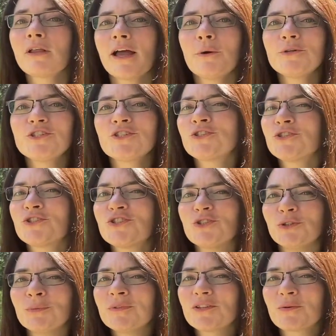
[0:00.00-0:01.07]
I always just
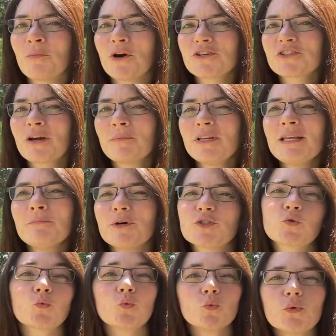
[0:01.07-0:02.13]
assumed that the Mars Company
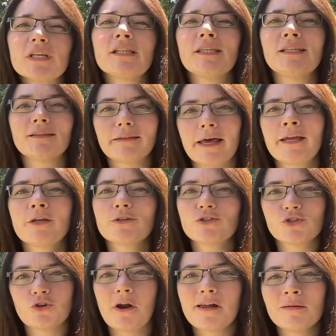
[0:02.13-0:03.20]
must really like
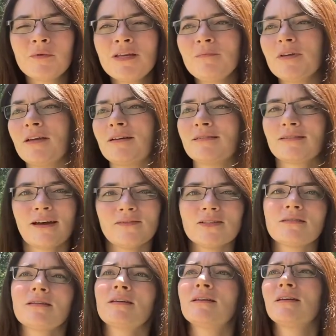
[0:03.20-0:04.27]
astronomy because,
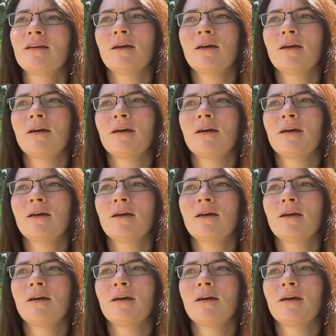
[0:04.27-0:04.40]
obviously,